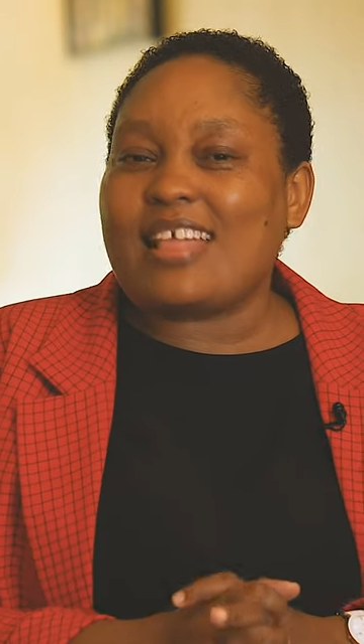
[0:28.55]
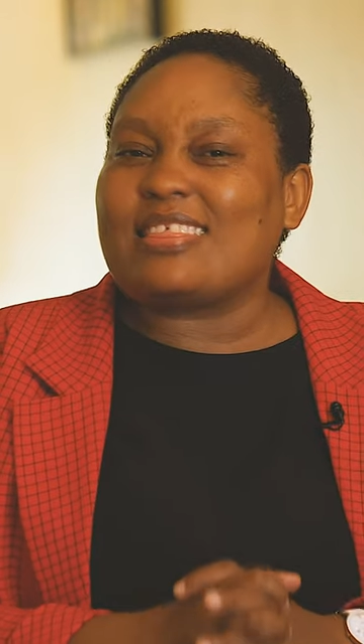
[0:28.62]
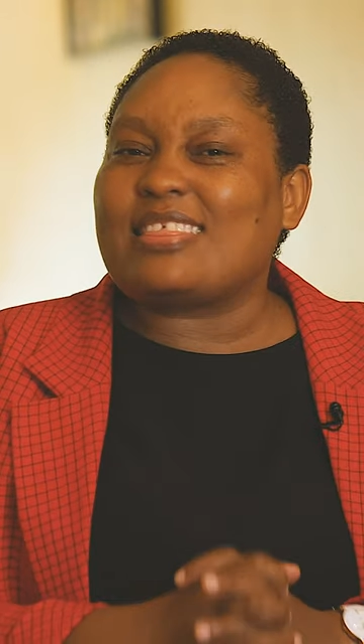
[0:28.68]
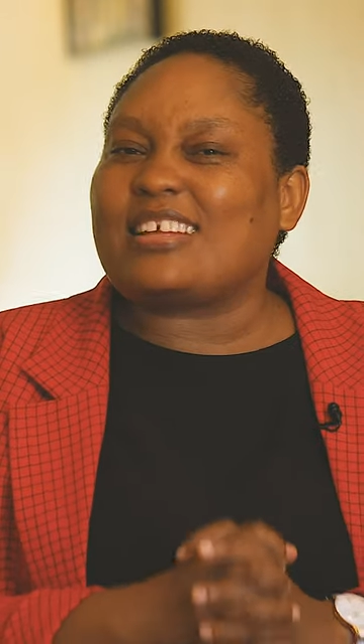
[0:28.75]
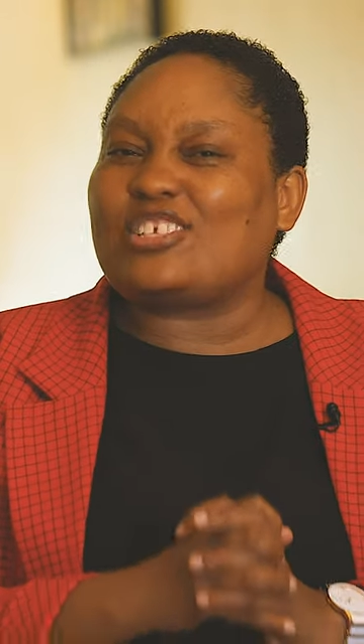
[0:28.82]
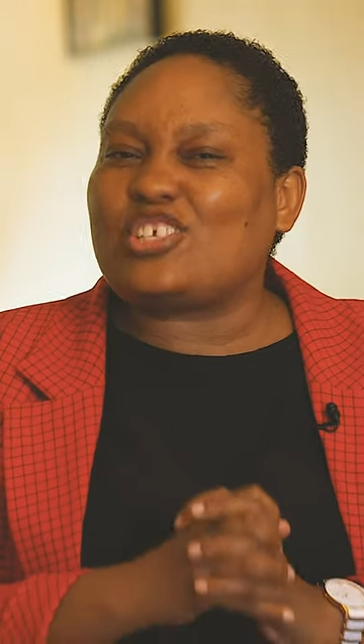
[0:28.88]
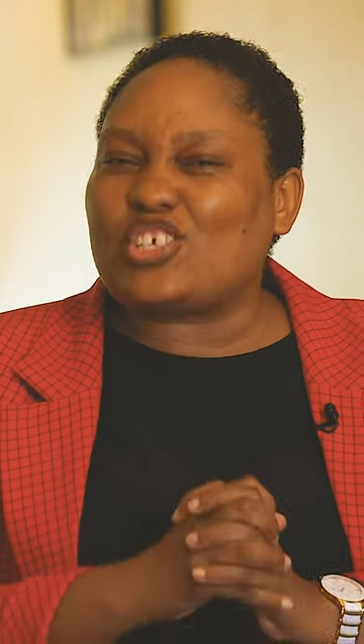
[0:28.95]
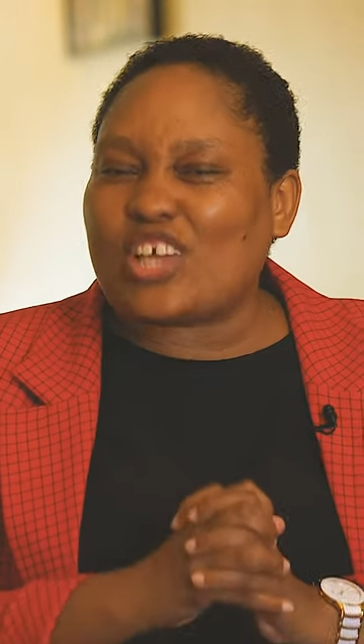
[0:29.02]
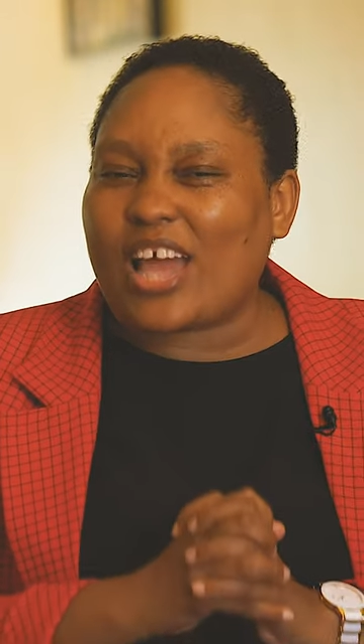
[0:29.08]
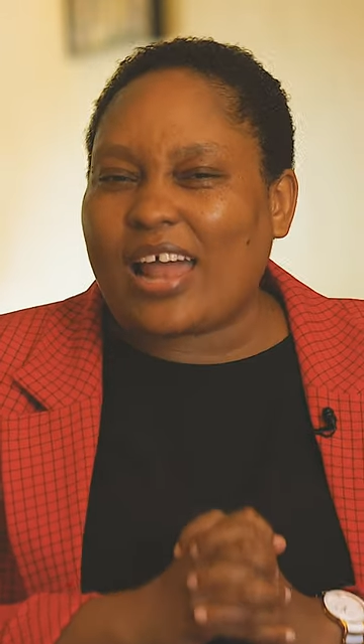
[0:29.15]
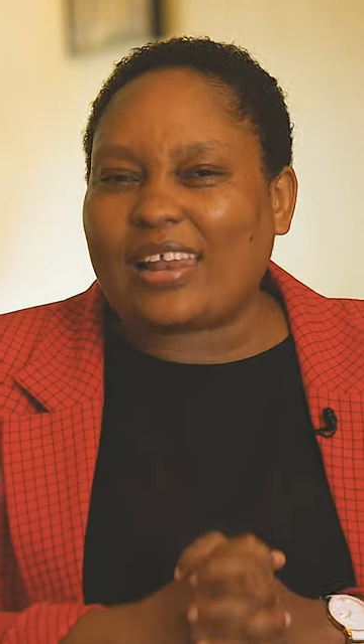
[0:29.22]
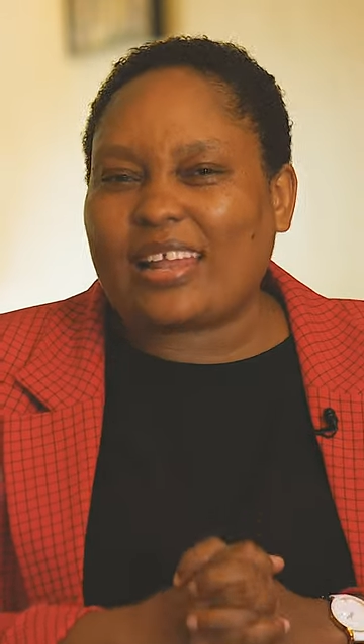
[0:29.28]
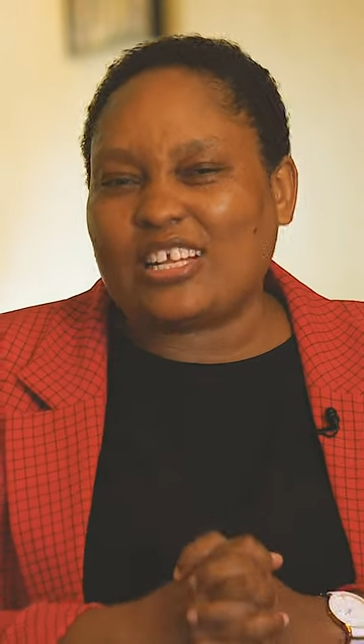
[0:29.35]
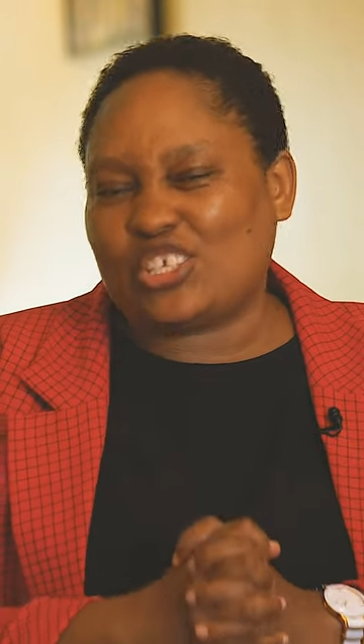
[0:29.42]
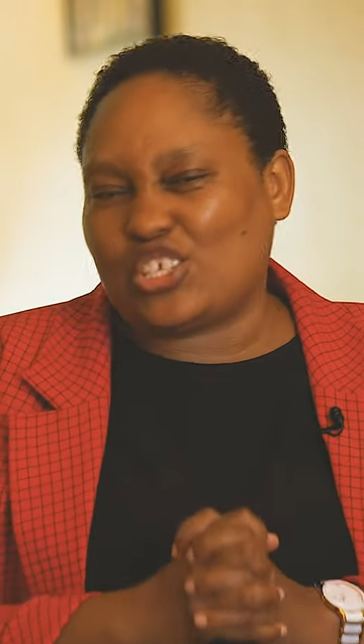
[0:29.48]
the
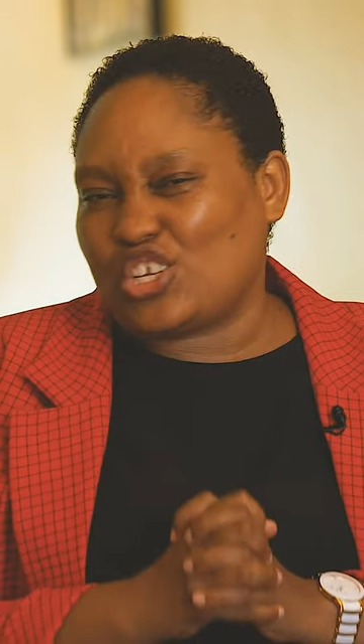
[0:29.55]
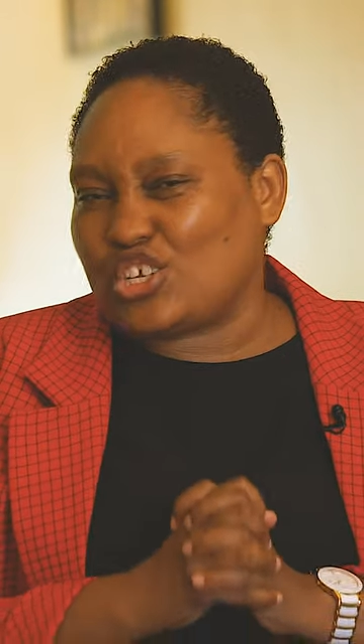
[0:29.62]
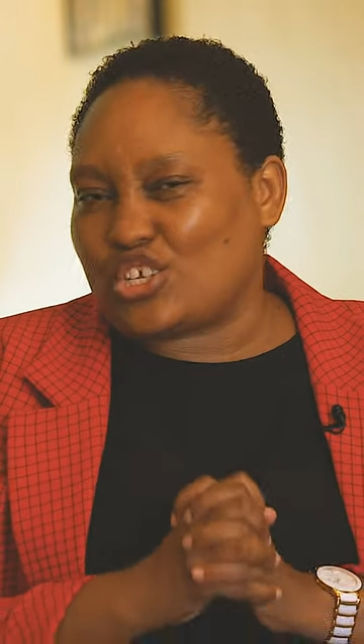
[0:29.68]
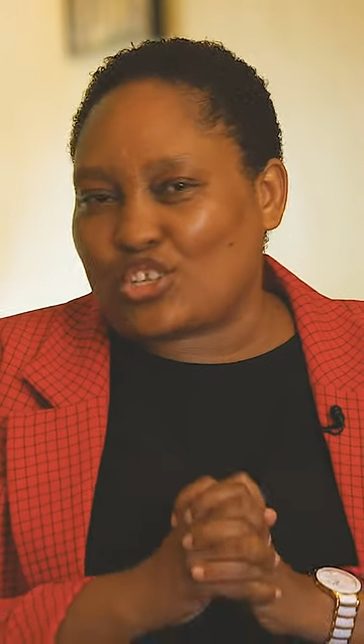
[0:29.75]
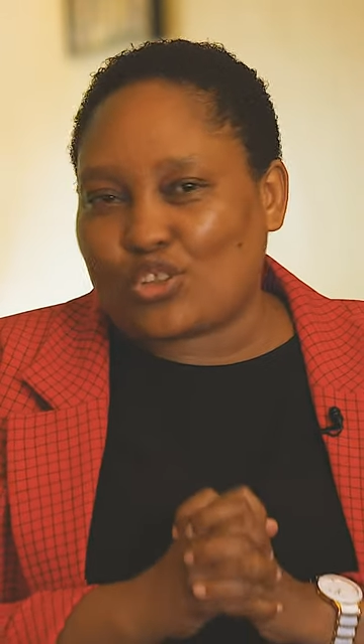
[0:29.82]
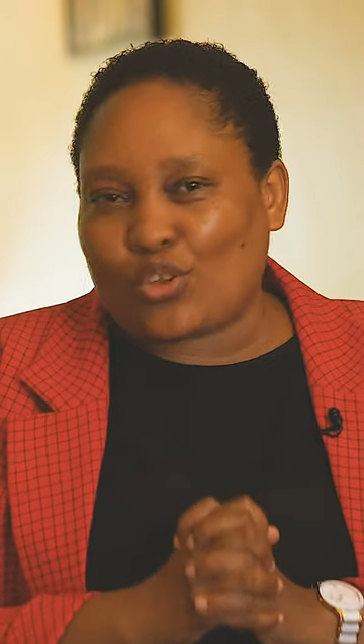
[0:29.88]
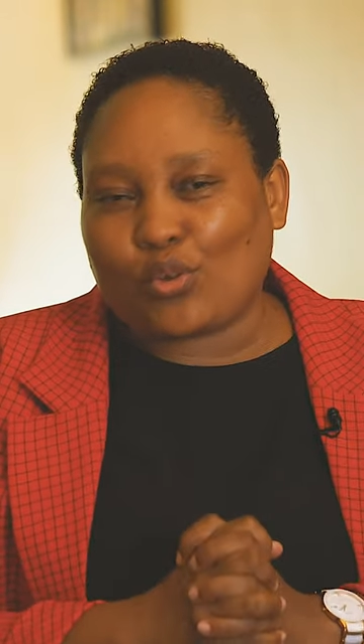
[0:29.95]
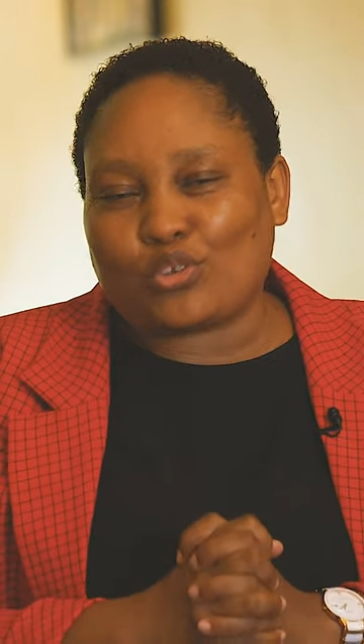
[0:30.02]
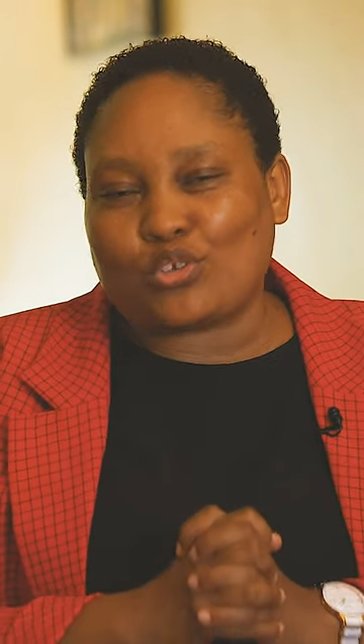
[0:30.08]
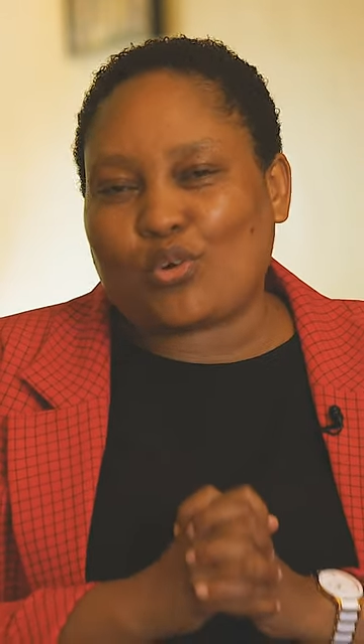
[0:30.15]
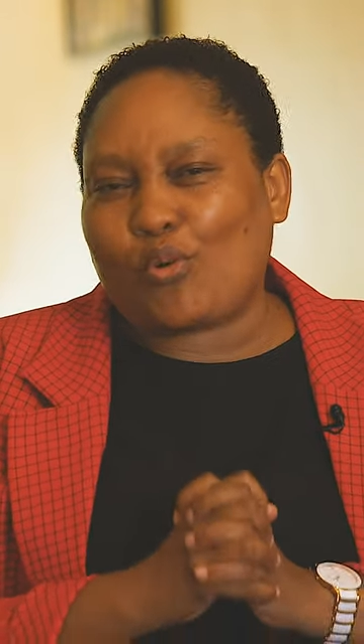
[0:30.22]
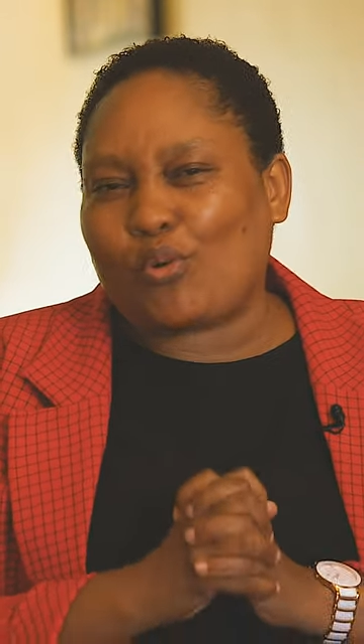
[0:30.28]
challenge is not